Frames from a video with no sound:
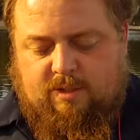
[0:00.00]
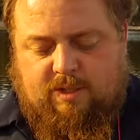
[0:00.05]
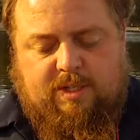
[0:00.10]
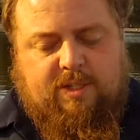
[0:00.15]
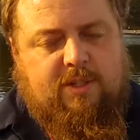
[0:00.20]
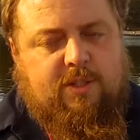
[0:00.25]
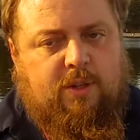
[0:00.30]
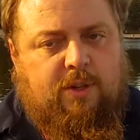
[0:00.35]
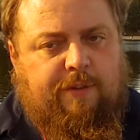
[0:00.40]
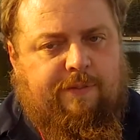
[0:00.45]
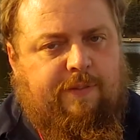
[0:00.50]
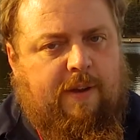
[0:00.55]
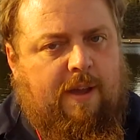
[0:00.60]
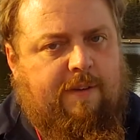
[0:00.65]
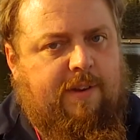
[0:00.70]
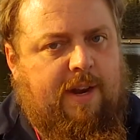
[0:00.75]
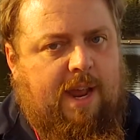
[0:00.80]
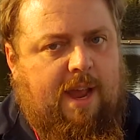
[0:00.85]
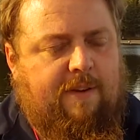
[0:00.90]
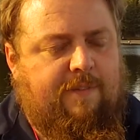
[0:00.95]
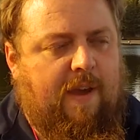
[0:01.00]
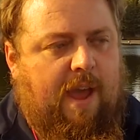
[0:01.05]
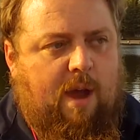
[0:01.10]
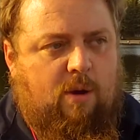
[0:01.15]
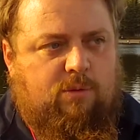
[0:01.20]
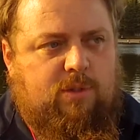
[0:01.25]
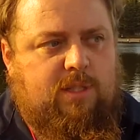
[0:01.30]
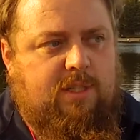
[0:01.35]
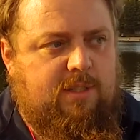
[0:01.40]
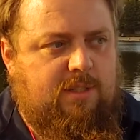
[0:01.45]
This is only 5.5
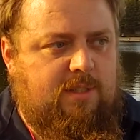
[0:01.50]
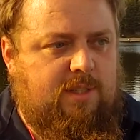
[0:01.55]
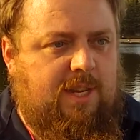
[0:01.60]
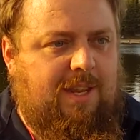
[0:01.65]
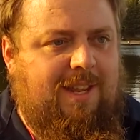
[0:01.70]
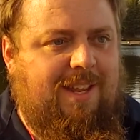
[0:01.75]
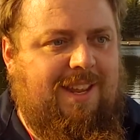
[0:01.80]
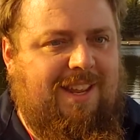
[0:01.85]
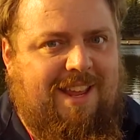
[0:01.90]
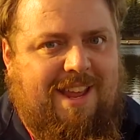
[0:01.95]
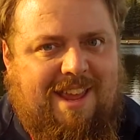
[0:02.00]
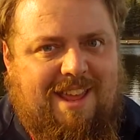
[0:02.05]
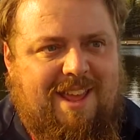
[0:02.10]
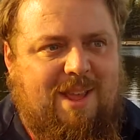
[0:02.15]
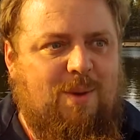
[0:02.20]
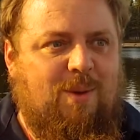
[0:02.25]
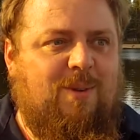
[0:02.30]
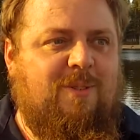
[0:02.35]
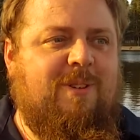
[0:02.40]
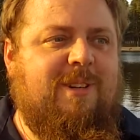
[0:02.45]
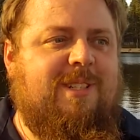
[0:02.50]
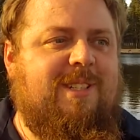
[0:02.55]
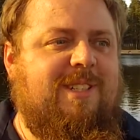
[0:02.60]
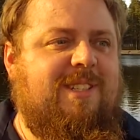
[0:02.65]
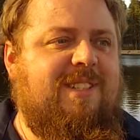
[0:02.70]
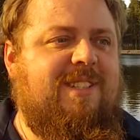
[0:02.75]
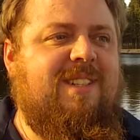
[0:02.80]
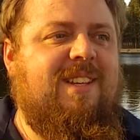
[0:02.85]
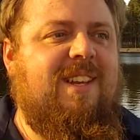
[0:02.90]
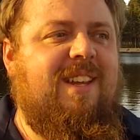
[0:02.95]
ounces, which
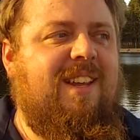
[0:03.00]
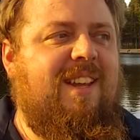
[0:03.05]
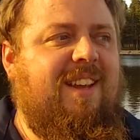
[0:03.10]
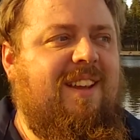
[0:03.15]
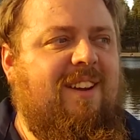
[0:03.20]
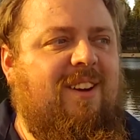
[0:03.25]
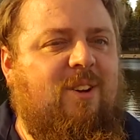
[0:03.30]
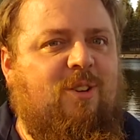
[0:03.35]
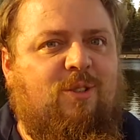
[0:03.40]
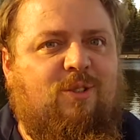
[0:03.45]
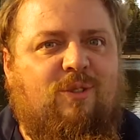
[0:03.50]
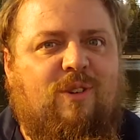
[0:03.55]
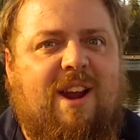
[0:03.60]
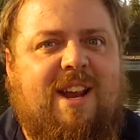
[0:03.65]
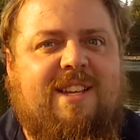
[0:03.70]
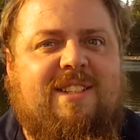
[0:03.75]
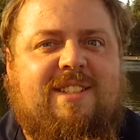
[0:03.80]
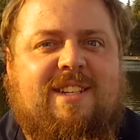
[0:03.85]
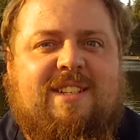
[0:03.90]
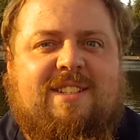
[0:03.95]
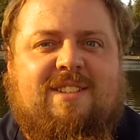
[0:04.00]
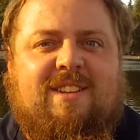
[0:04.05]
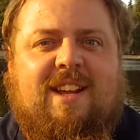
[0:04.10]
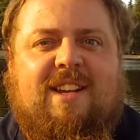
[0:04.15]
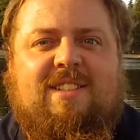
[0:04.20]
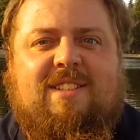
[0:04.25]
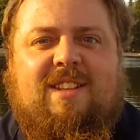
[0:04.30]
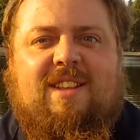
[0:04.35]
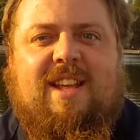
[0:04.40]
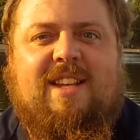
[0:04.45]
is crazy. So
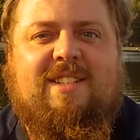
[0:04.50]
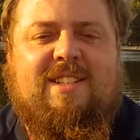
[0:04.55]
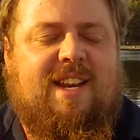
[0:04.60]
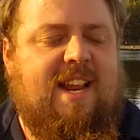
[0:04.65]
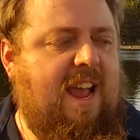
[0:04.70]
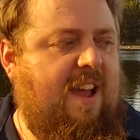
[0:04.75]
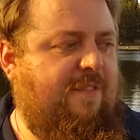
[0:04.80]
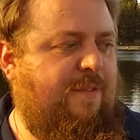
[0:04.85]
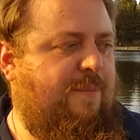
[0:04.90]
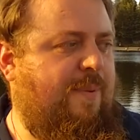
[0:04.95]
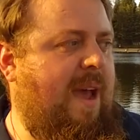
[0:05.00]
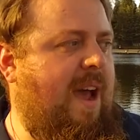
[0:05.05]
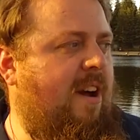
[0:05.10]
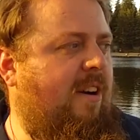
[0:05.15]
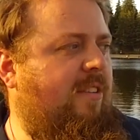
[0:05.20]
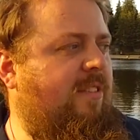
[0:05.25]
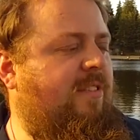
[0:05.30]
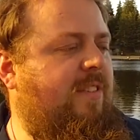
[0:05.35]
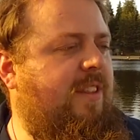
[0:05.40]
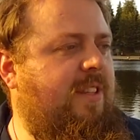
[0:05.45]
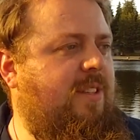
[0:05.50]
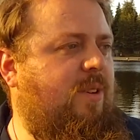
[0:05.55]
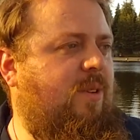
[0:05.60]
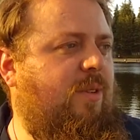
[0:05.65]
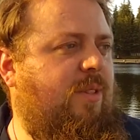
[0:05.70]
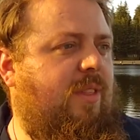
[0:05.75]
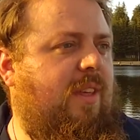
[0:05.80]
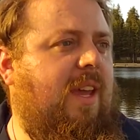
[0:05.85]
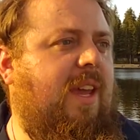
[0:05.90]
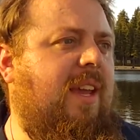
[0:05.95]
that's less than 1/2 pound for this whole
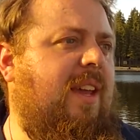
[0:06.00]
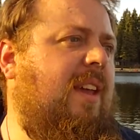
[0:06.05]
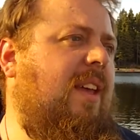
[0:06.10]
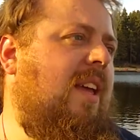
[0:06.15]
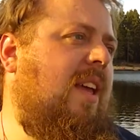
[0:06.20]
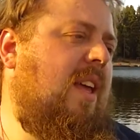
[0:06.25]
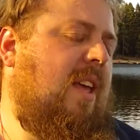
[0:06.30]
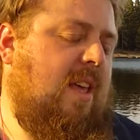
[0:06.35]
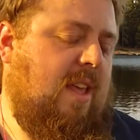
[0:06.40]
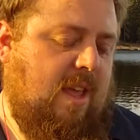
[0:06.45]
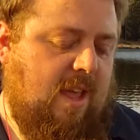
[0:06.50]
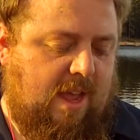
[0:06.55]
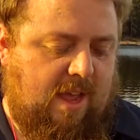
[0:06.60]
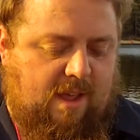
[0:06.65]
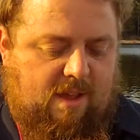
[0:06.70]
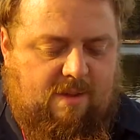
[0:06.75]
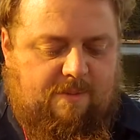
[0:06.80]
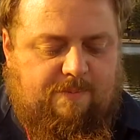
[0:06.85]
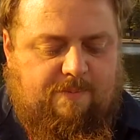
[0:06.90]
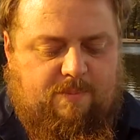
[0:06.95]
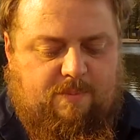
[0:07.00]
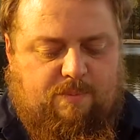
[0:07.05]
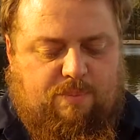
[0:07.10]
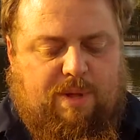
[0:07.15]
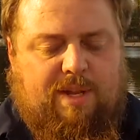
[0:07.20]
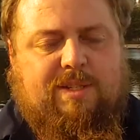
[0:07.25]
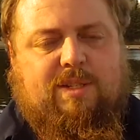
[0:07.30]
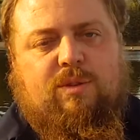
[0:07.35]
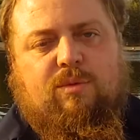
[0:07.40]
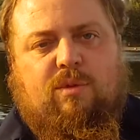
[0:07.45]
thing.
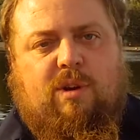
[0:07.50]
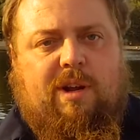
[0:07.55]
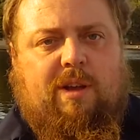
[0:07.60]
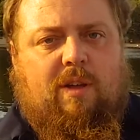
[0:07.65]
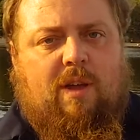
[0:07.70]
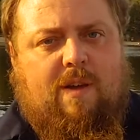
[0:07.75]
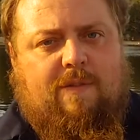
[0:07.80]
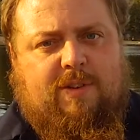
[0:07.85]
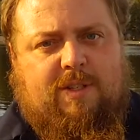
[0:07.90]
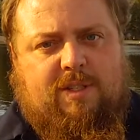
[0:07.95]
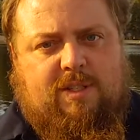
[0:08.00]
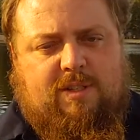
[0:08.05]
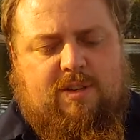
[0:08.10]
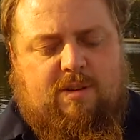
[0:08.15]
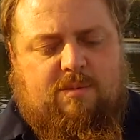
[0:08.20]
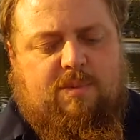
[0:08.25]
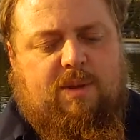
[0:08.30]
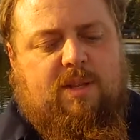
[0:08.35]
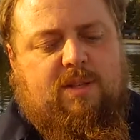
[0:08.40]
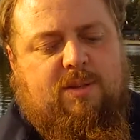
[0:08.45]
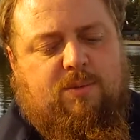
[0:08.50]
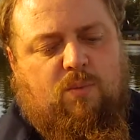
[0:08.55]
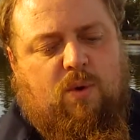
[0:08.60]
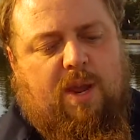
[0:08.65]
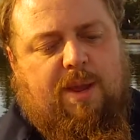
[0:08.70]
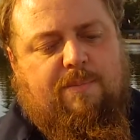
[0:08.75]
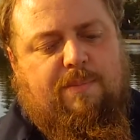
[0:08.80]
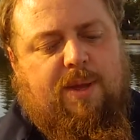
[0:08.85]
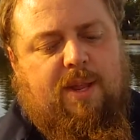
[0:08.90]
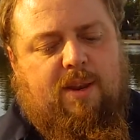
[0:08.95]
Plus the reel obviously is going to be some
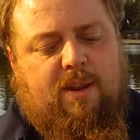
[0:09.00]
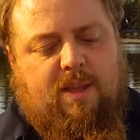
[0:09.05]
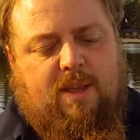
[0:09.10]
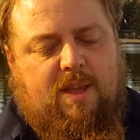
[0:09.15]
weight, but